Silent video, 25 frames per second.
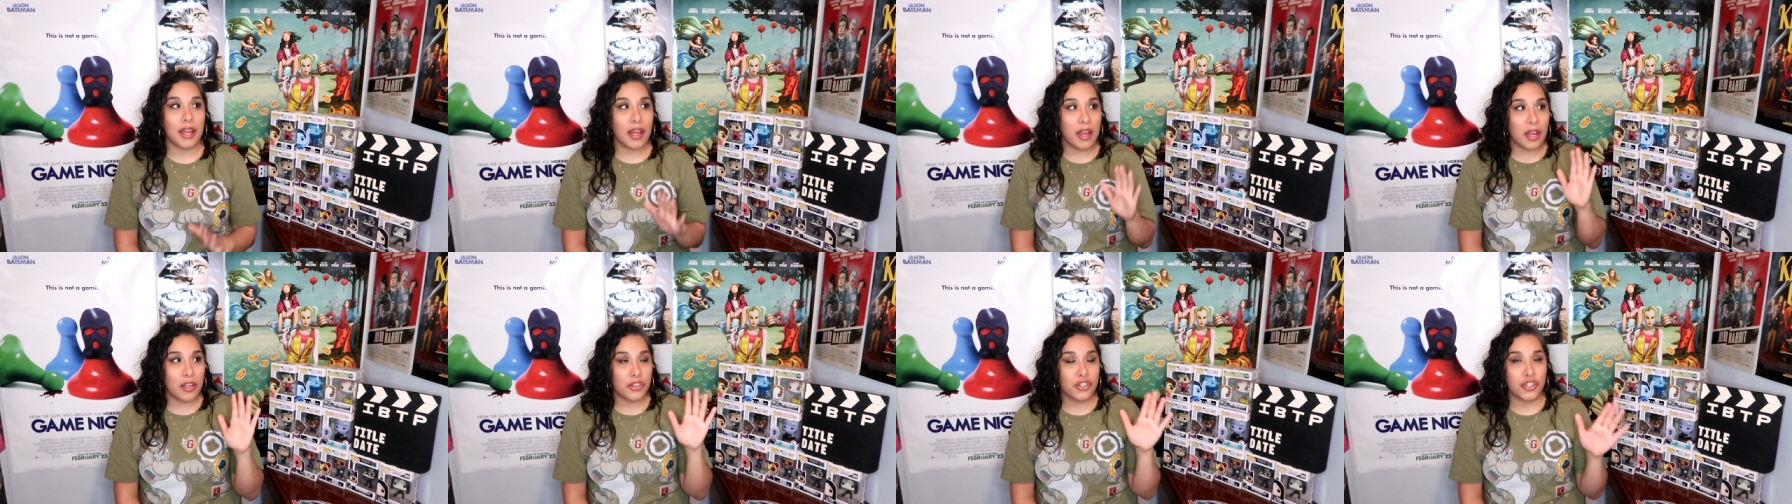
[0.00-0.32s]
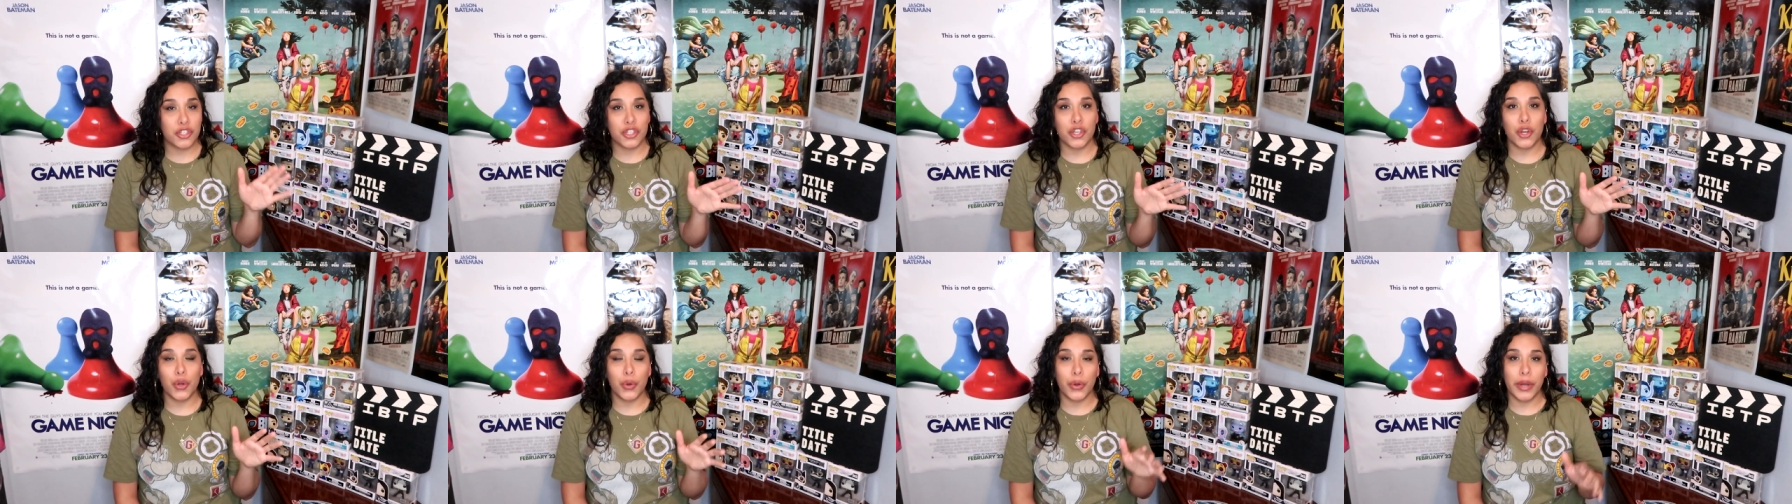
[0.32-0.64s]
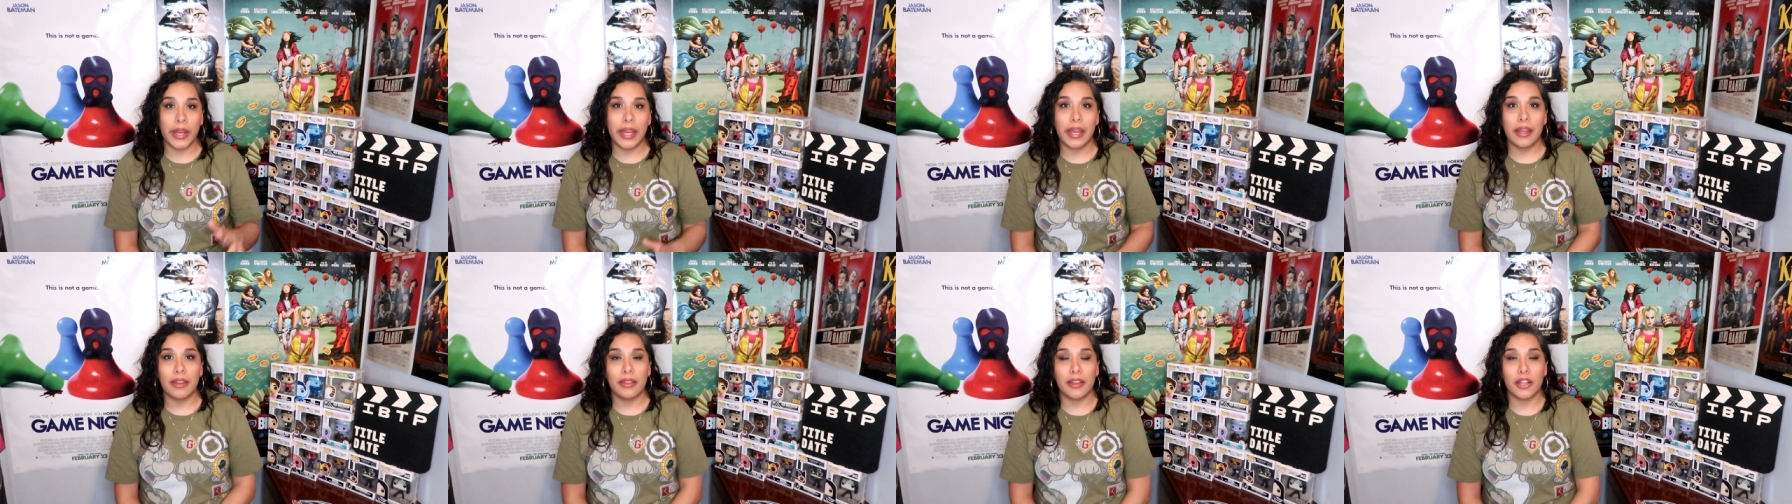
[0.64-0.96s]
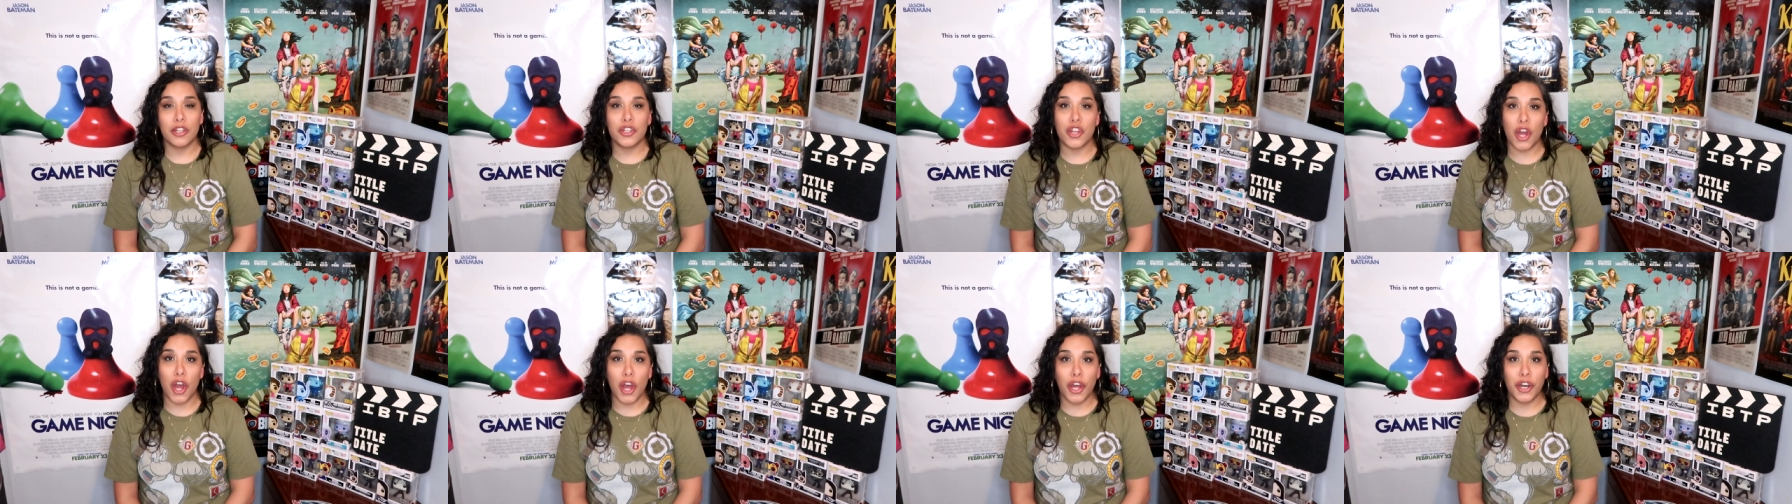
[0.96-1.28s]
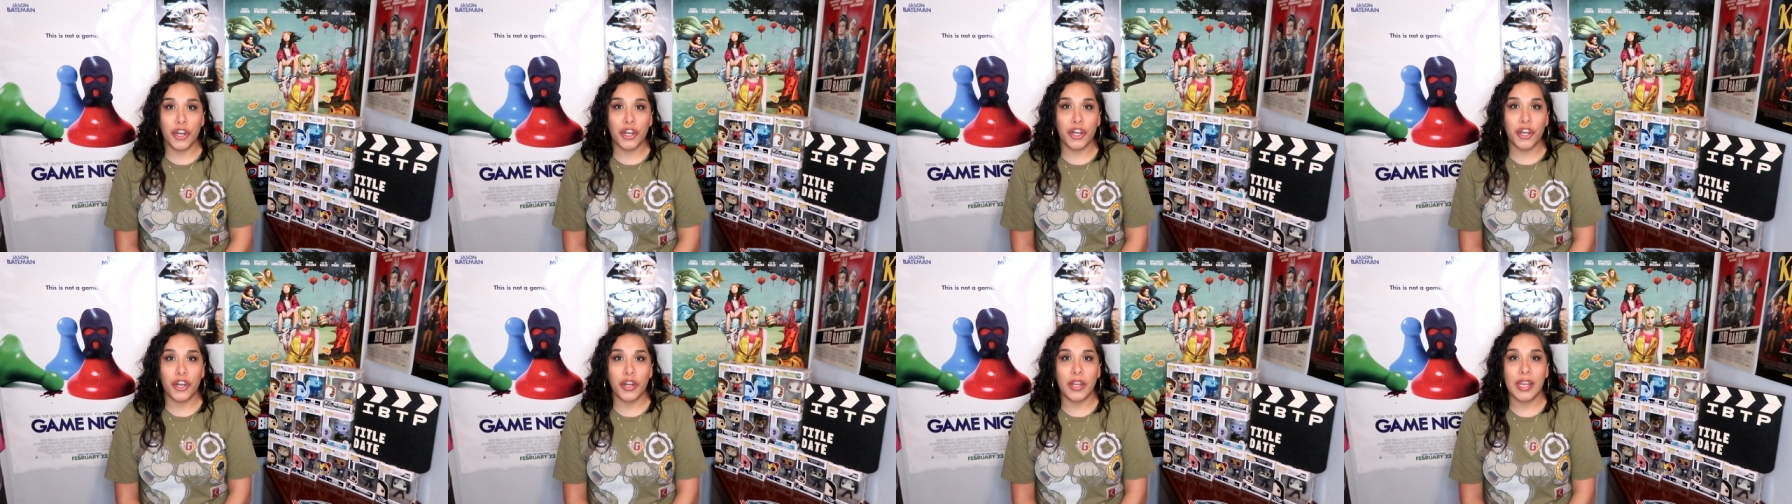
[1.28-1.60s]
uh screwing the
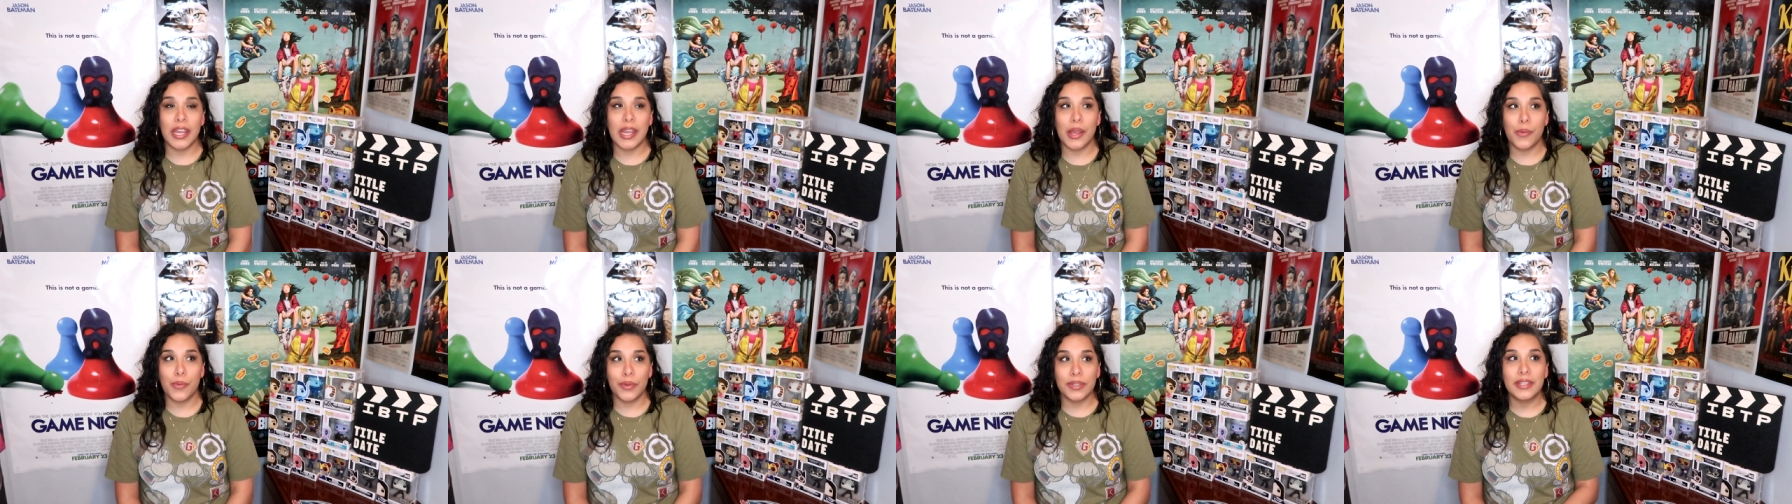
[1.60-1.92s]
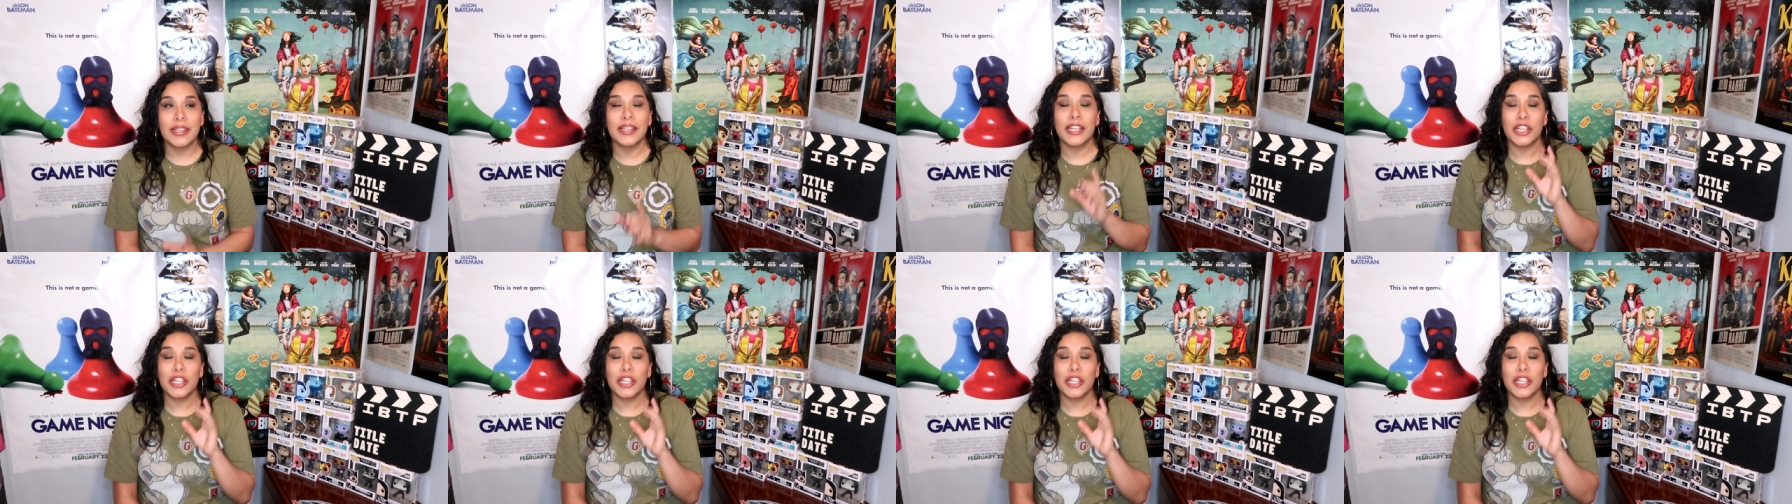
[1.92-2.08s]
daughter he was